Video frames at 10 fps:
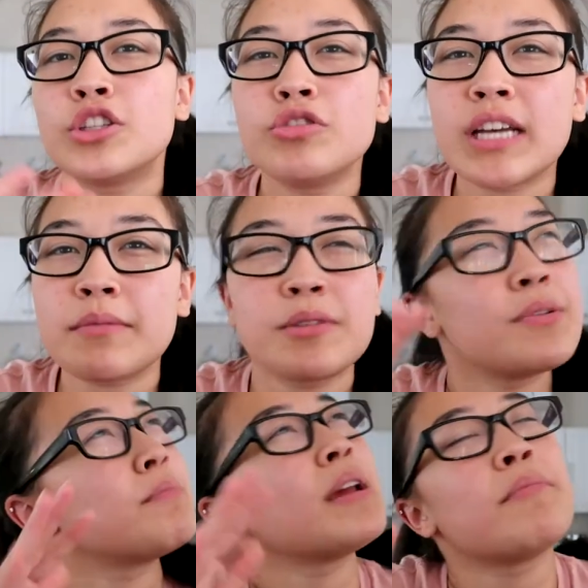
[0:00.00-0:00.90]
2x
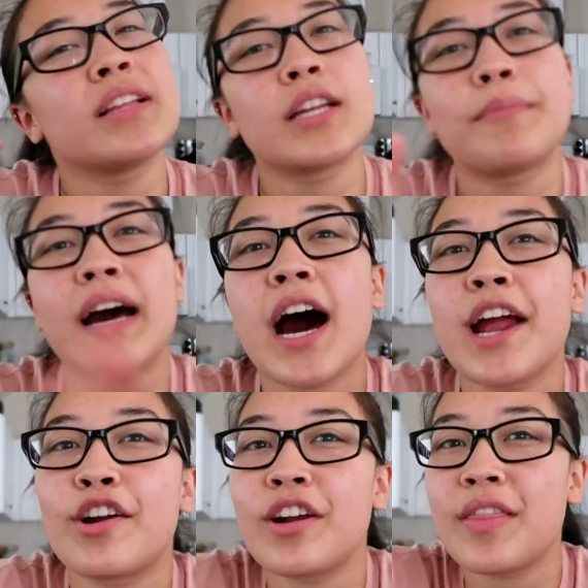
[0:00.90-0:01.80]
speed, maybe a little bit
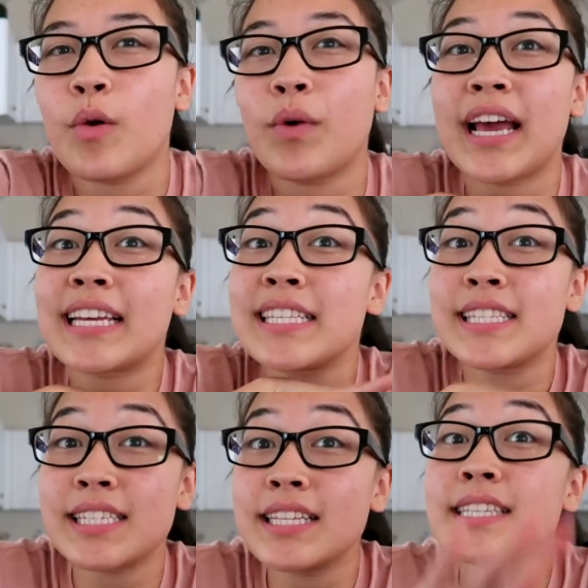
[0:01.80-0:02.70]
higher, and then when I can
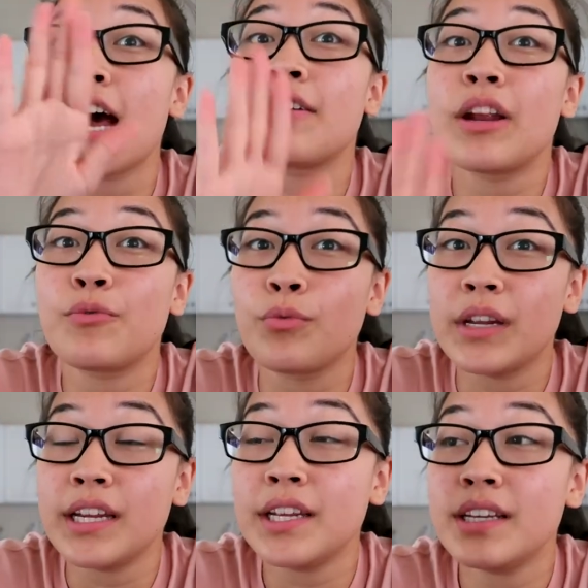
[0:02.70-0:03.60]
sit down and
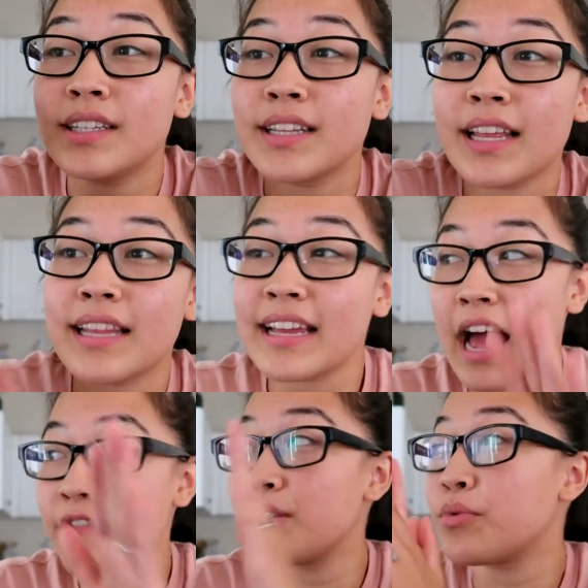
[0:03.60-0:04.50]
read and like
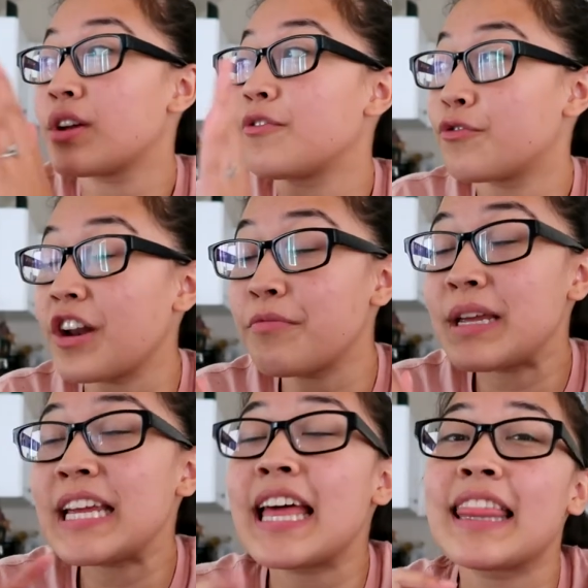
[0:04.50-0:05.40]
have the book in front of
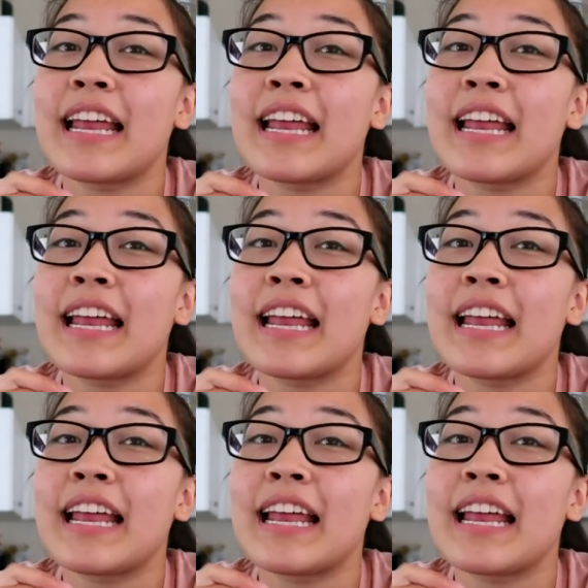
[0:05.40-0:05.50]
me,